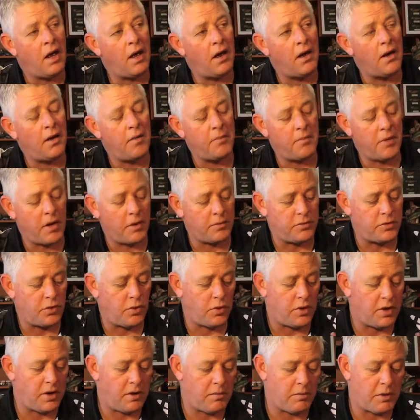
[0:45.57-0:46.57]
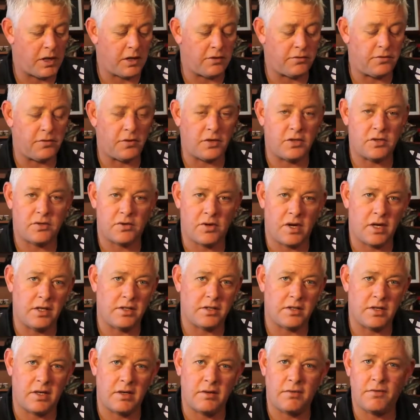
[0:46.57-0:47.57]
I'm talking about fish
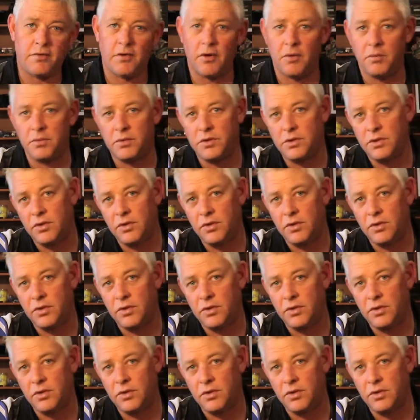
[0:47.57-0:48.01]
ranging from